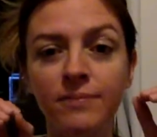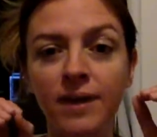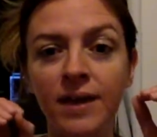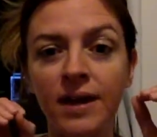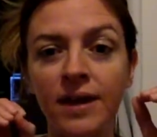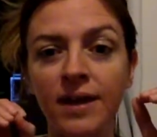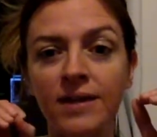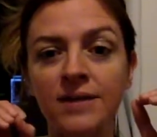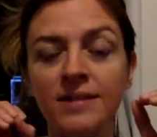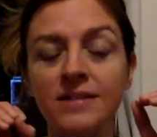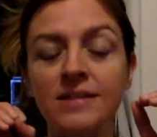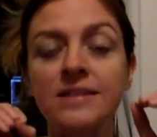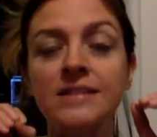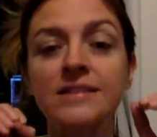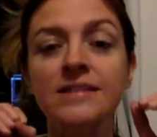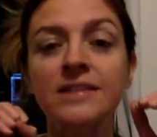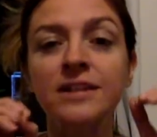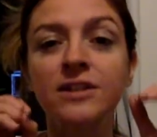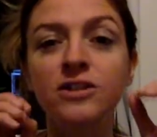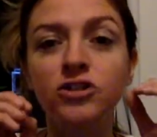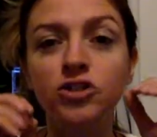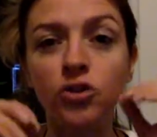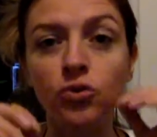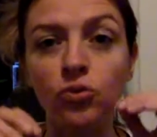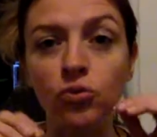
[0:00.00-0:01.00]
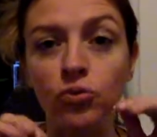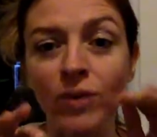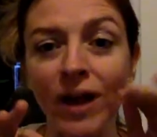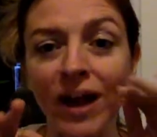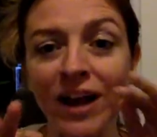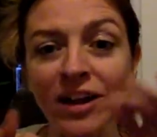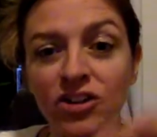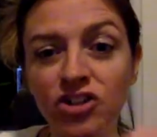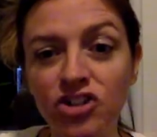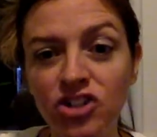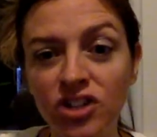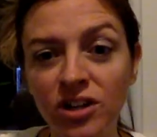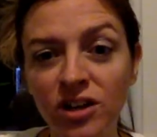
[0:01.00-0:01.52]
a distinct
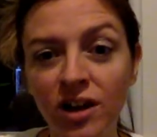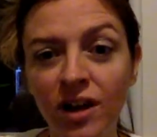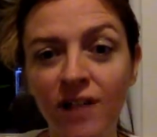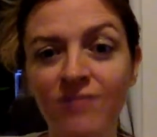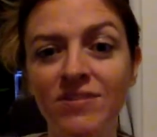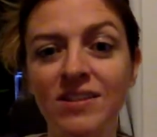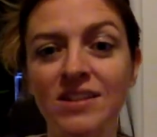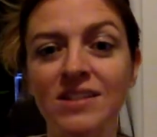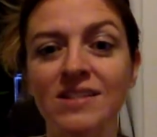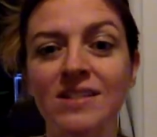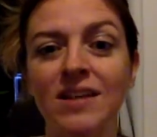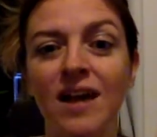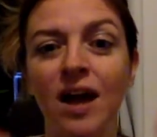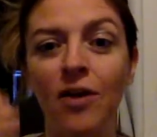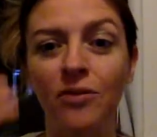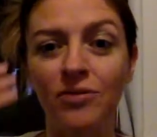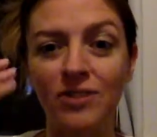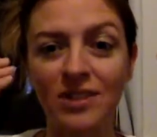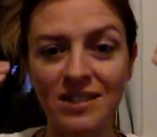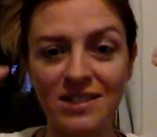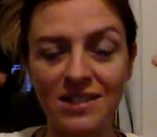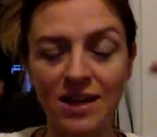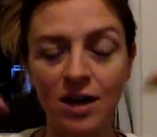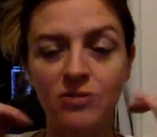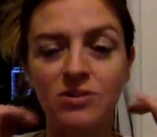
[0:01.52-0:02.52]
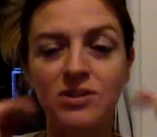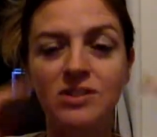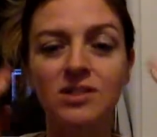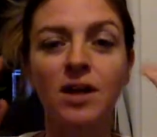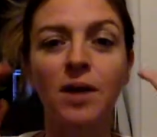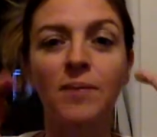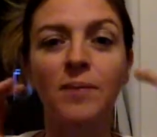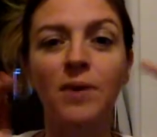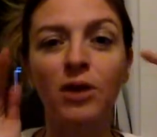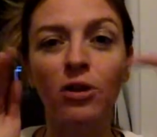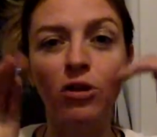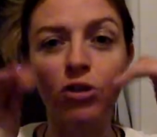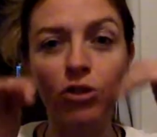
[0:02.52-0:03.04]
direction of the sound is
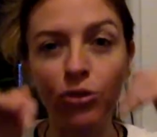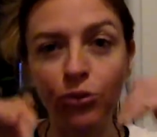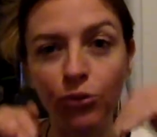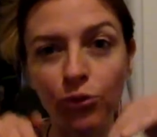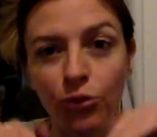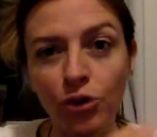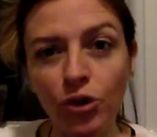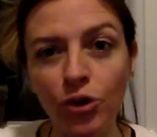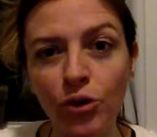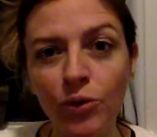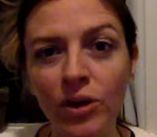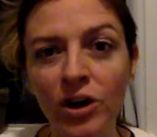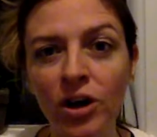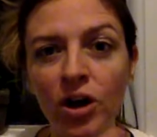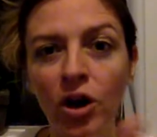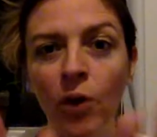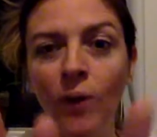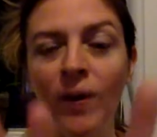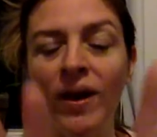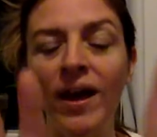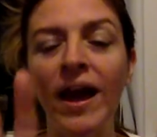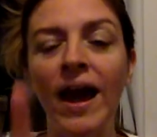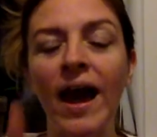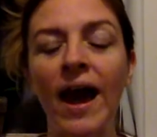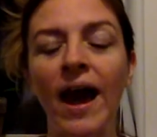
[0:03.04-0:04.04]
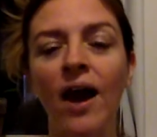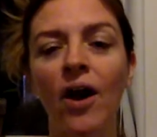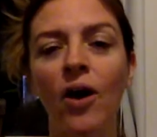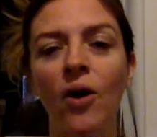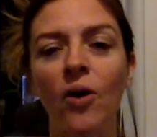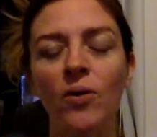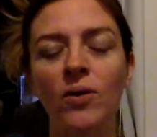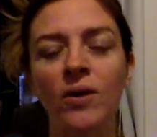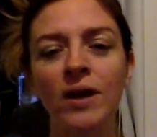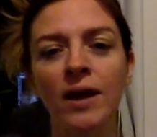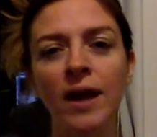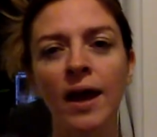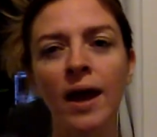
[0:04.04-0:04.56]
coming through and going
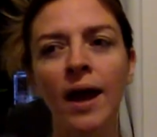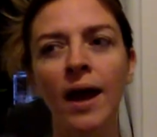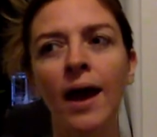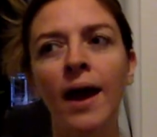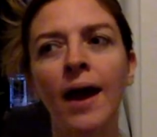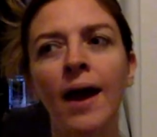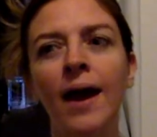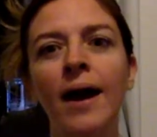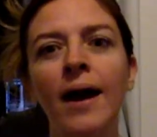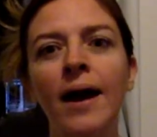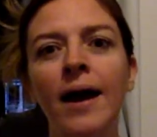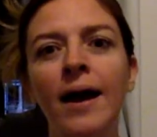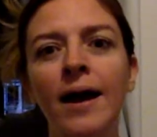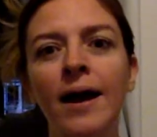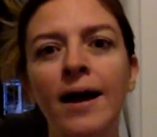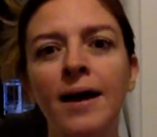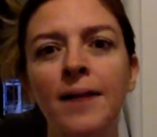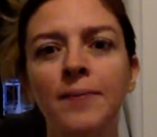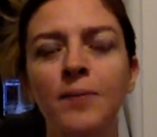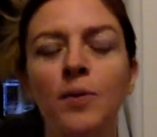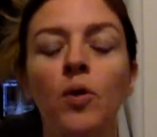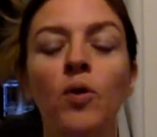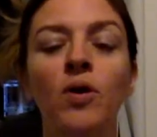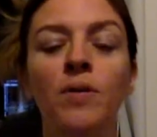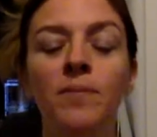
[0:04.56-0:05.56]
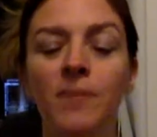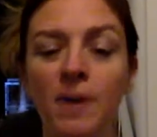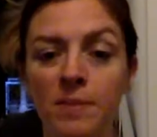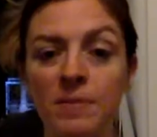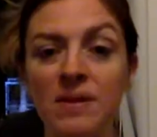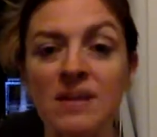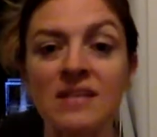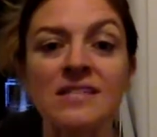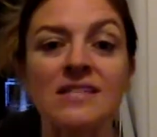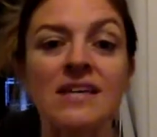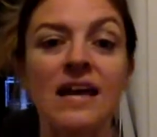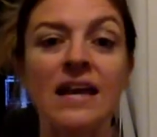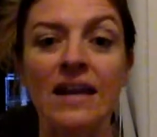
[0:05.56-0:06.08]
out, or I might
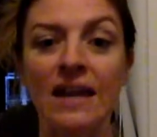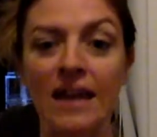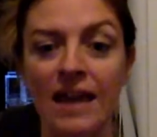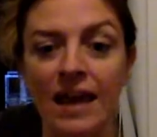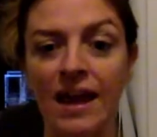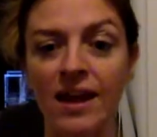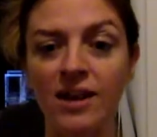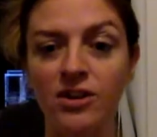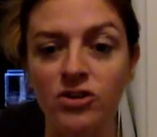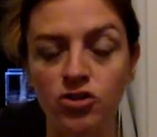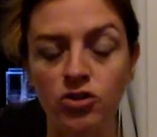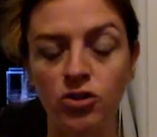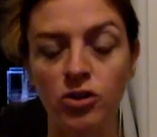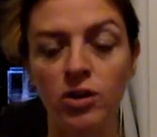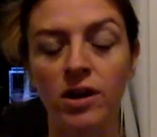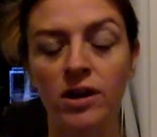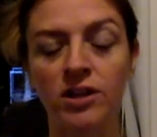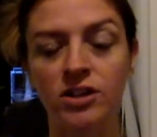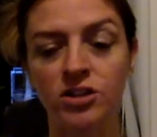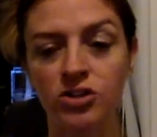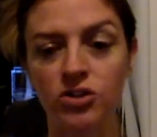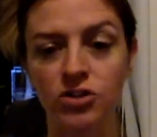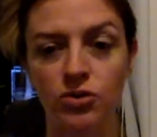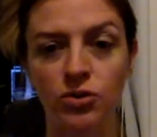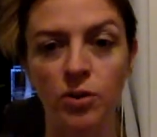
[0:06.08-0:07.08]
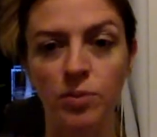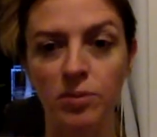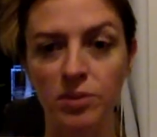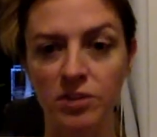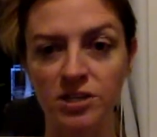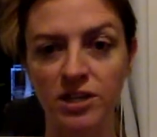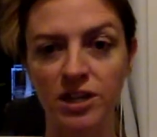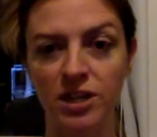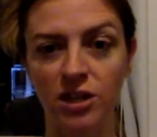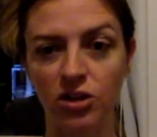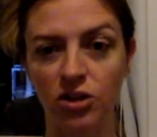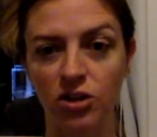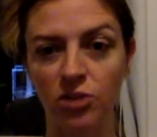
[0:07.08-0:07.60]
be sending it into a
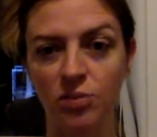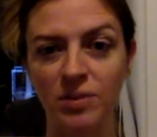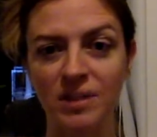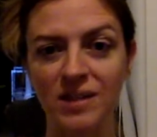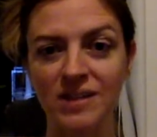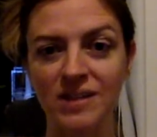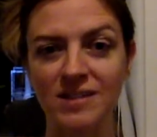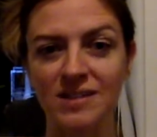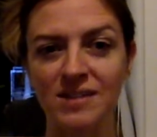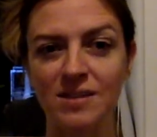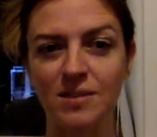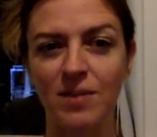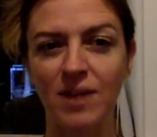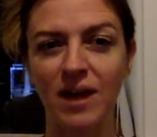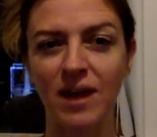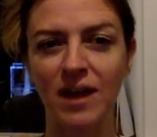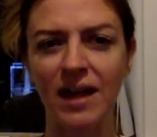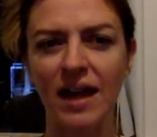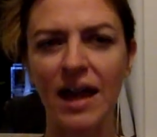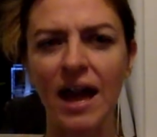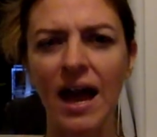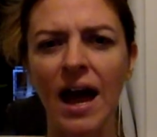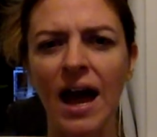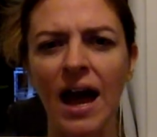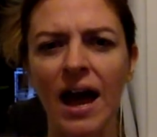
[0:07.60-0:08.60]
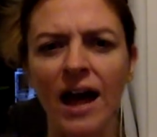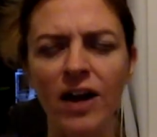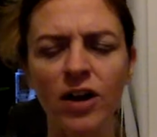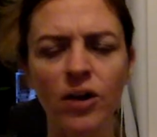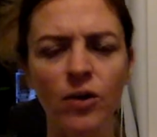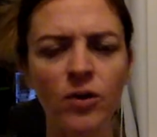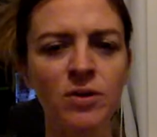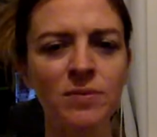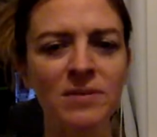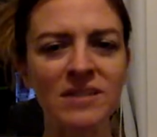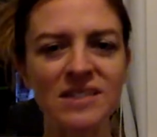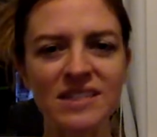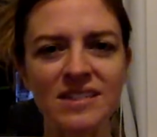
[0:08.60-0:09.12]
particular place of the body. I don't
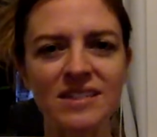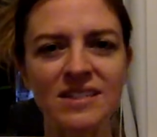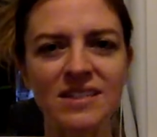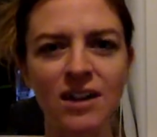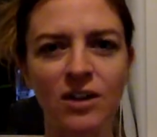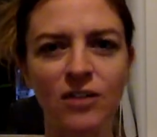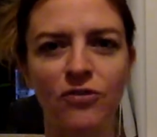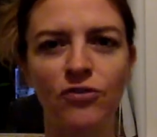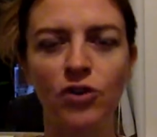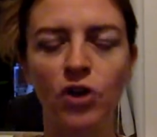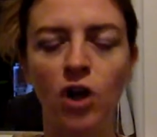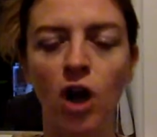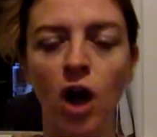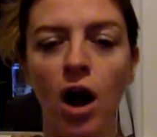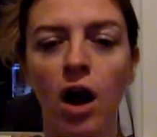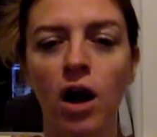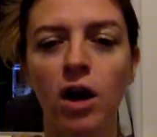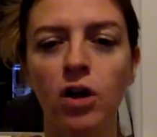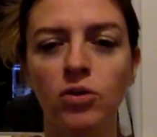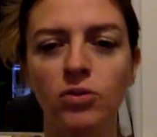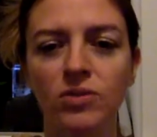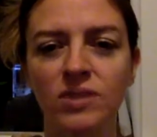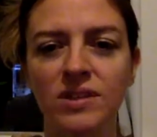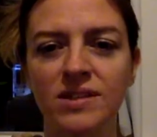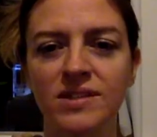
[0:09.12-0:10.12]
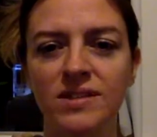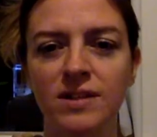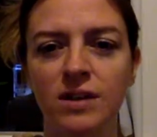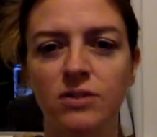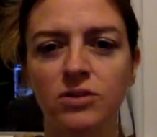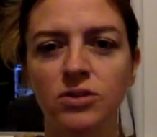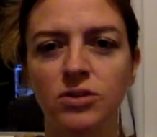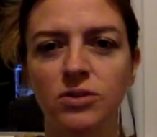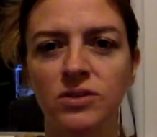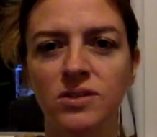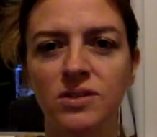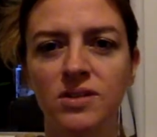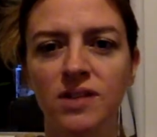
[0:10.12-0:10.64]
want to be stiff or hard with the sound,
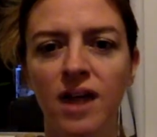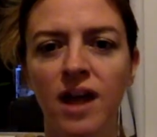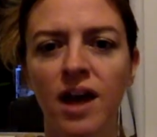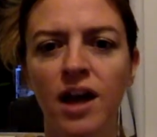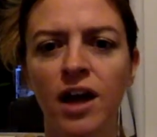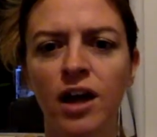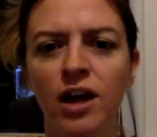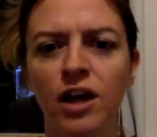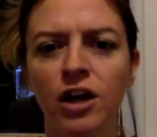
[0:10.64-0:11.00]
so it's not